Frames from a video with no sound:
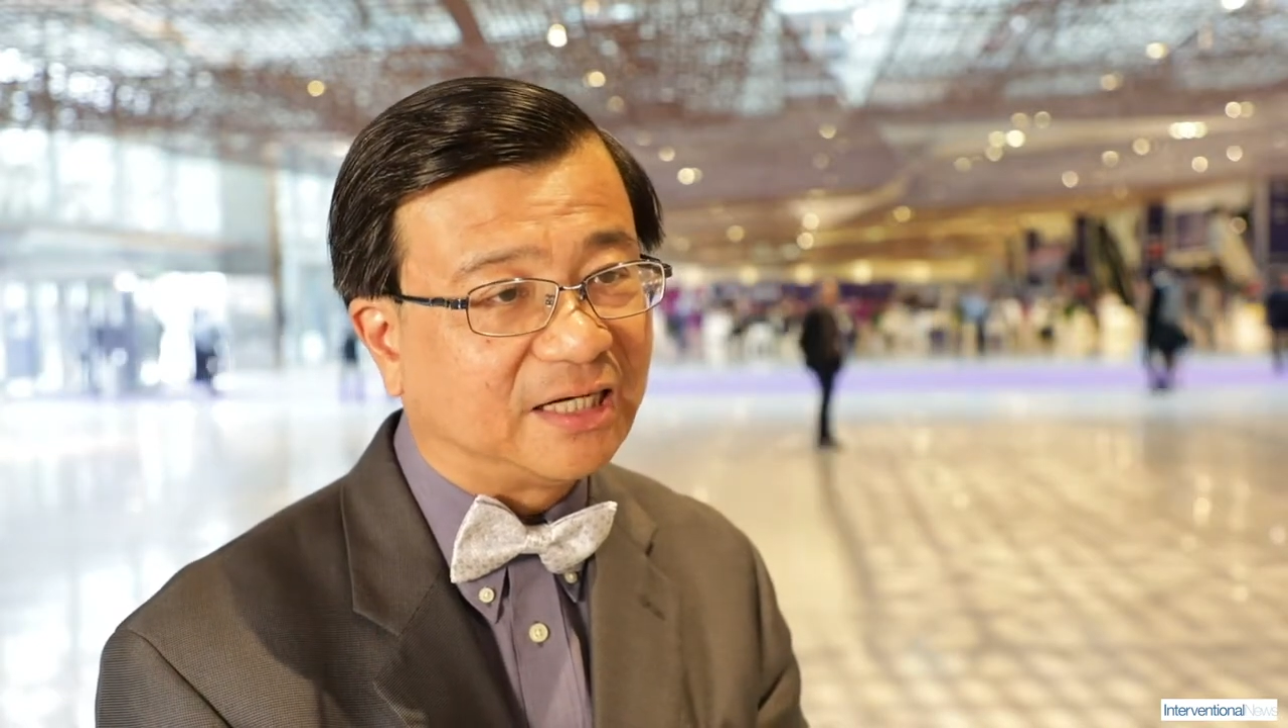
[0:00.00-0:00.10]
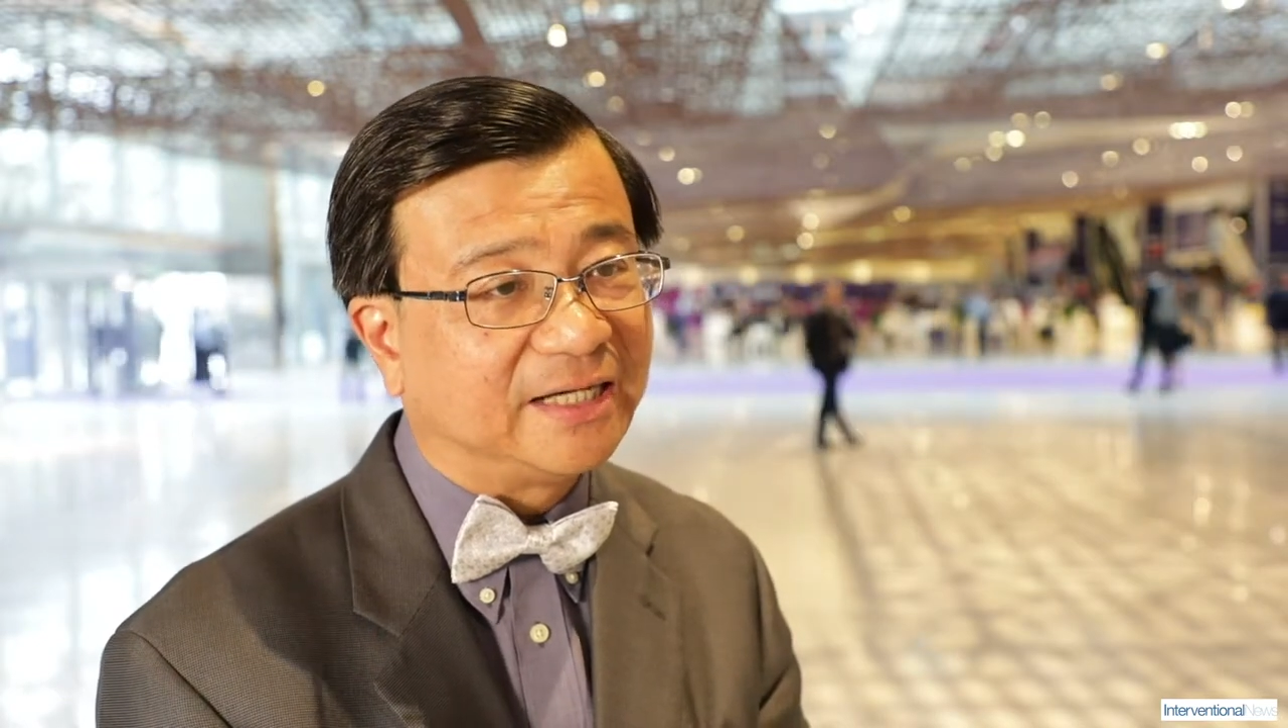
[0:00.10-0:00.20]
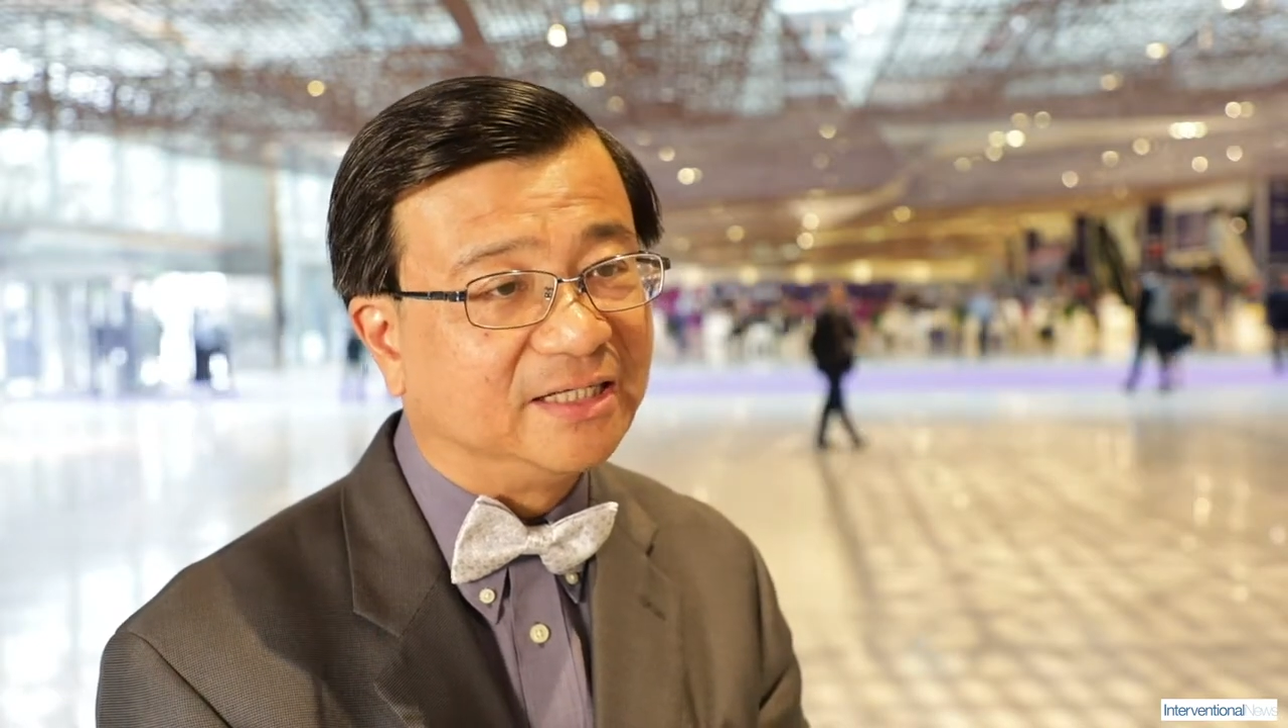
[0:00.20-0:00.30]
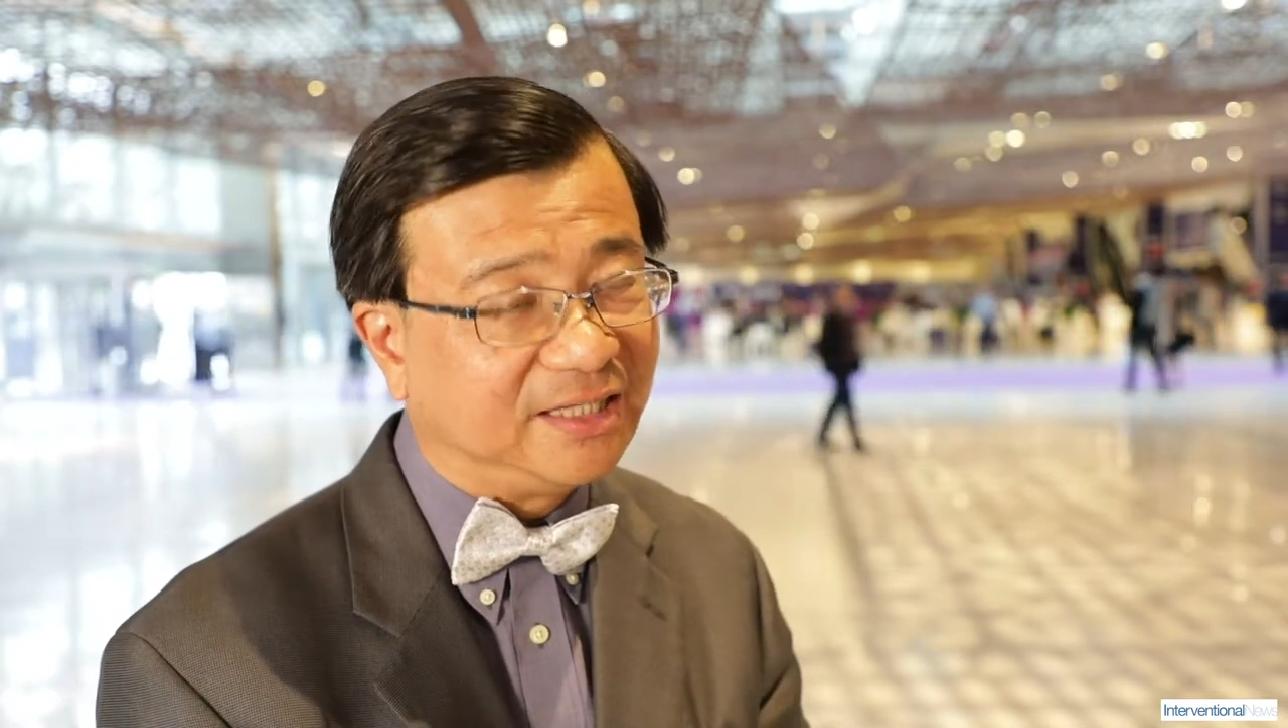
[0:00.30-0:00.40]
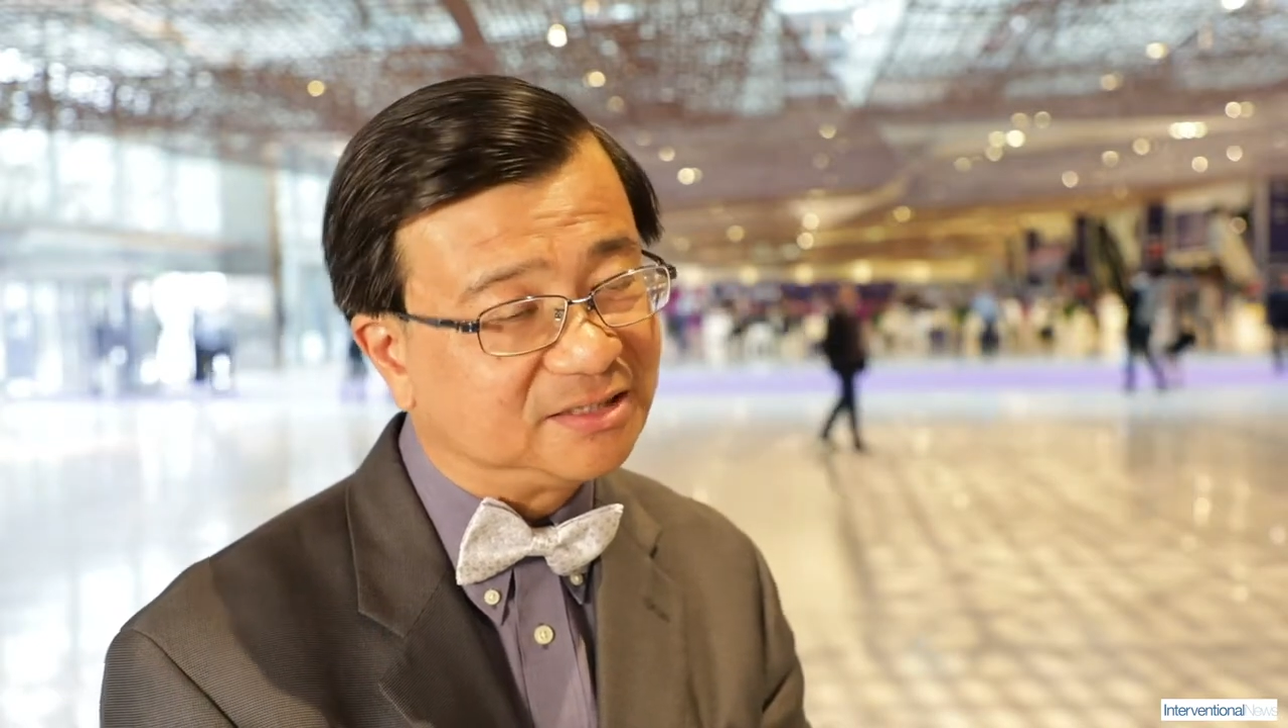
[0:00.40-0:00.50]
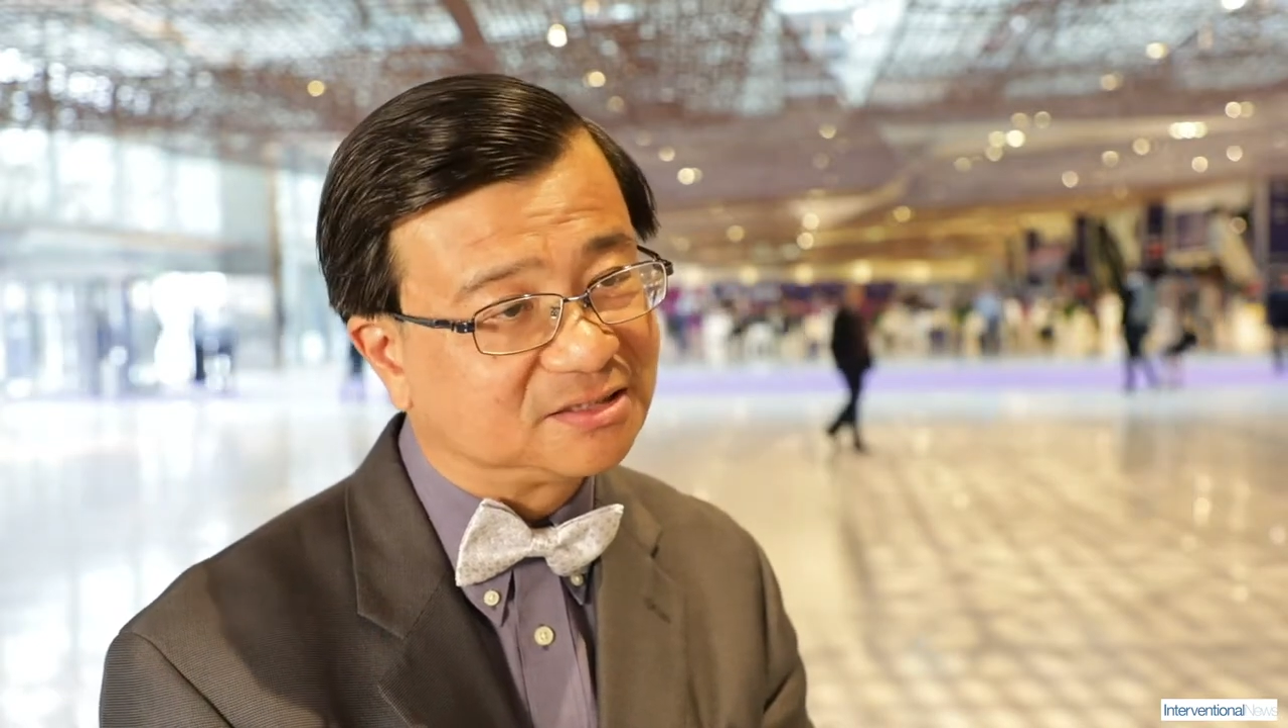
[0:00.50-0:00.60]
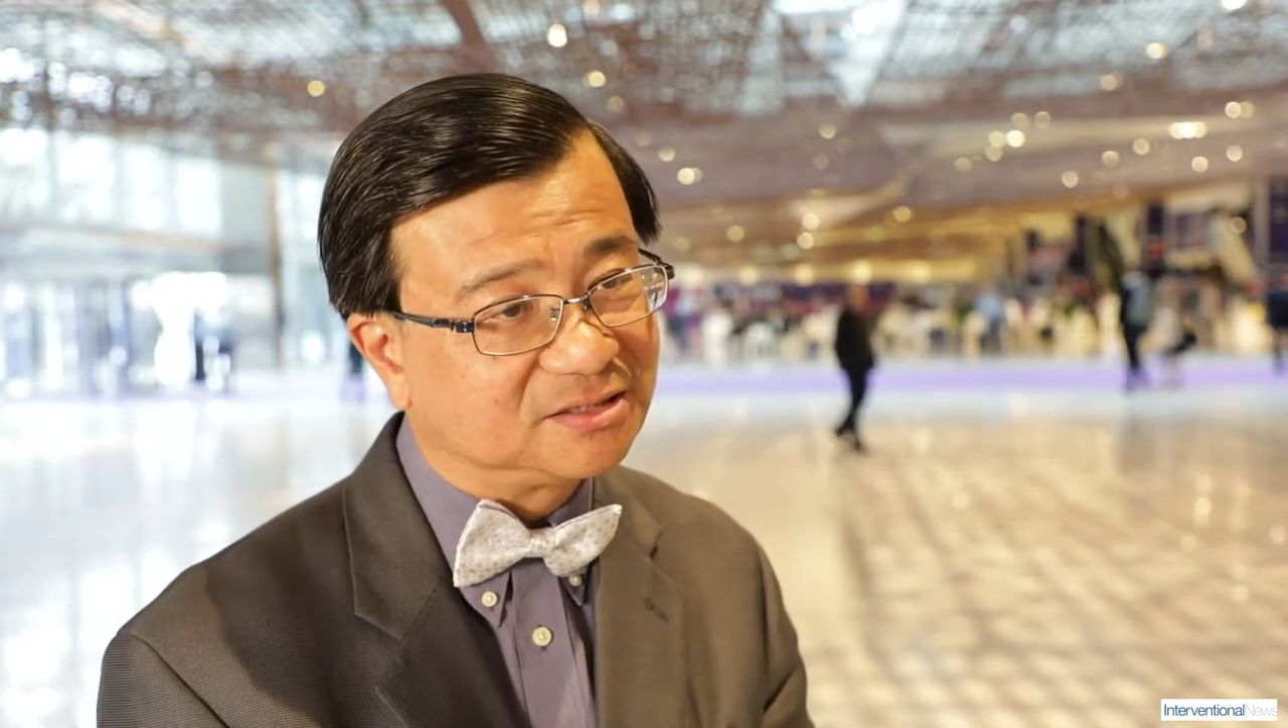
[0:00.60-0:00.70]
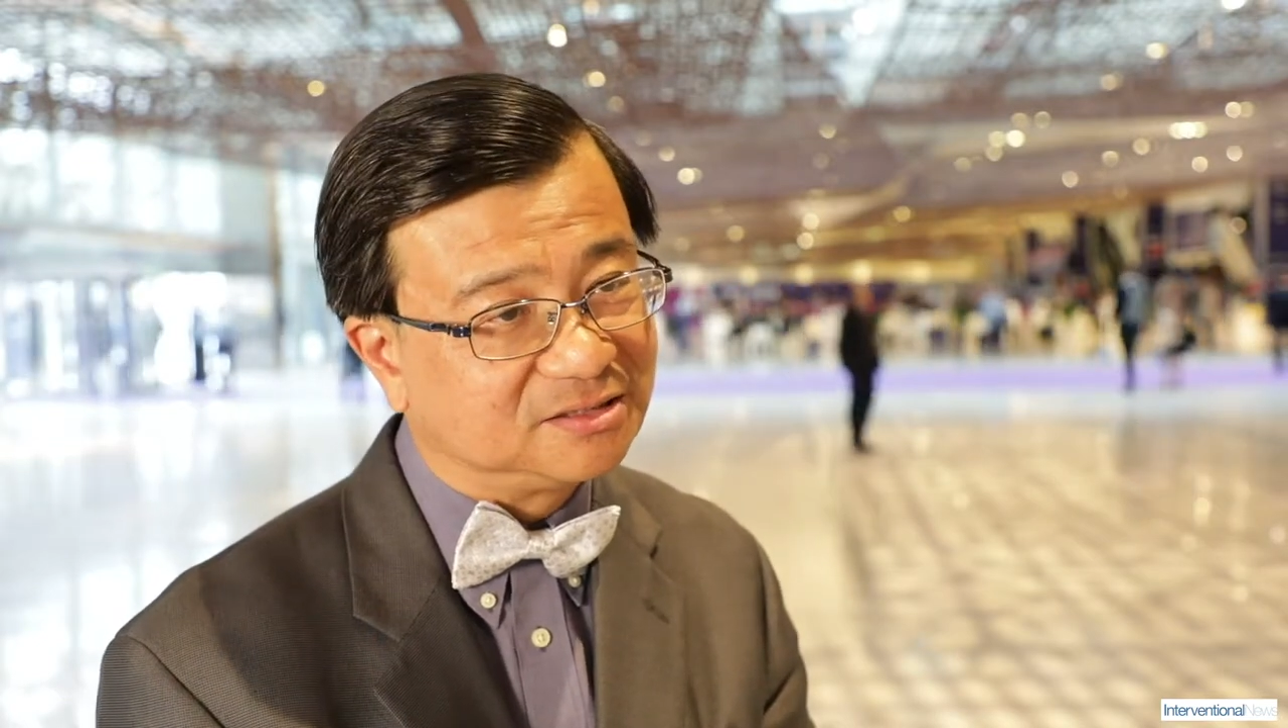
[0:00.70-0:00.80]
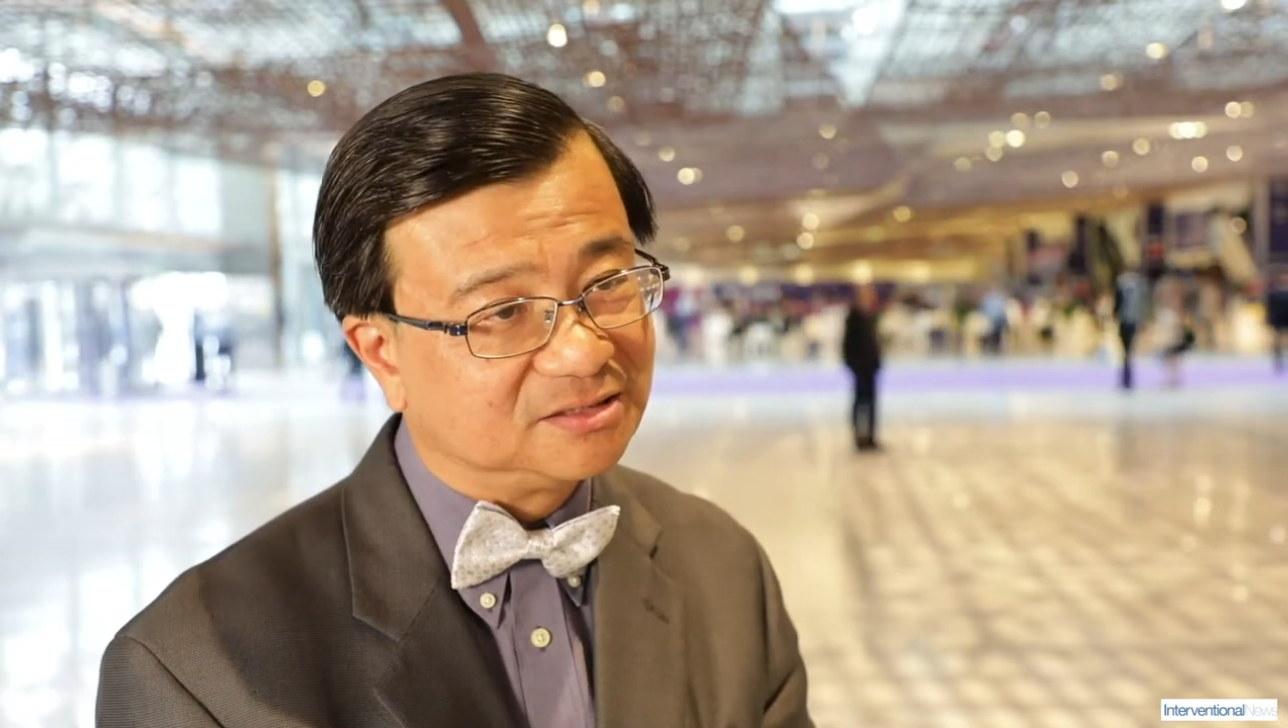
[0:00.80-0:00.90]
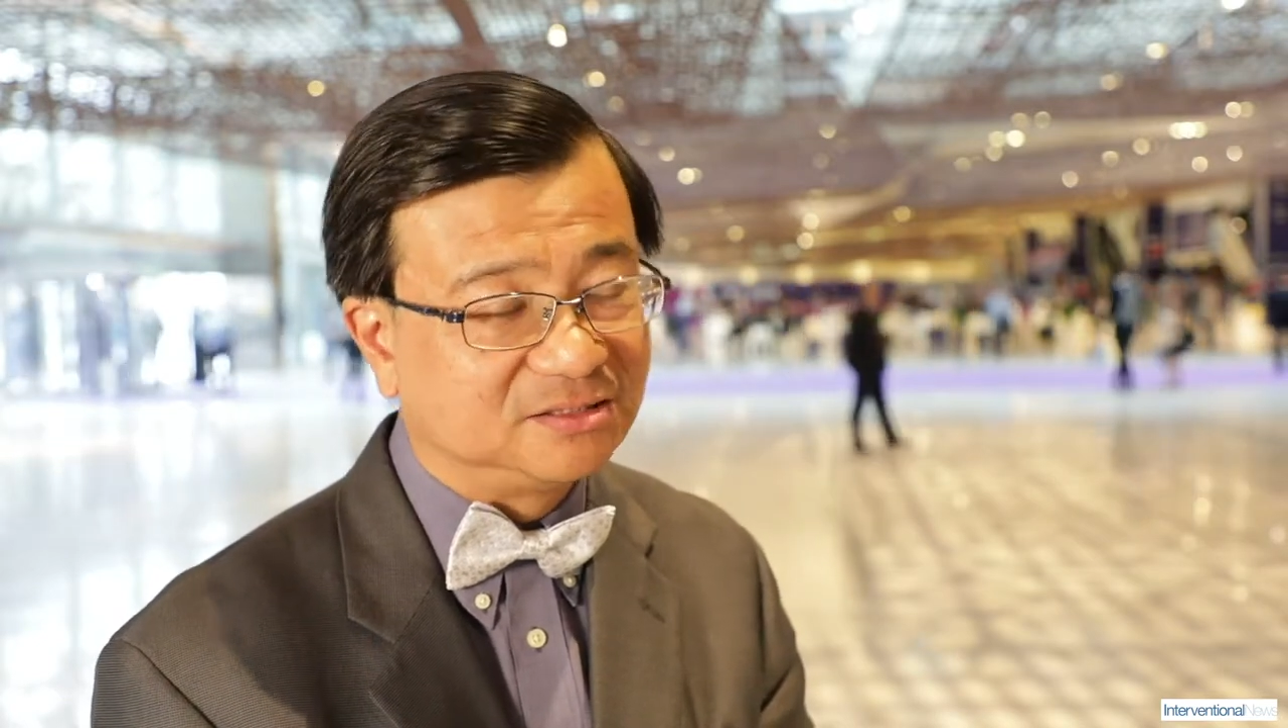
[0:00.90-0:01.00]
unless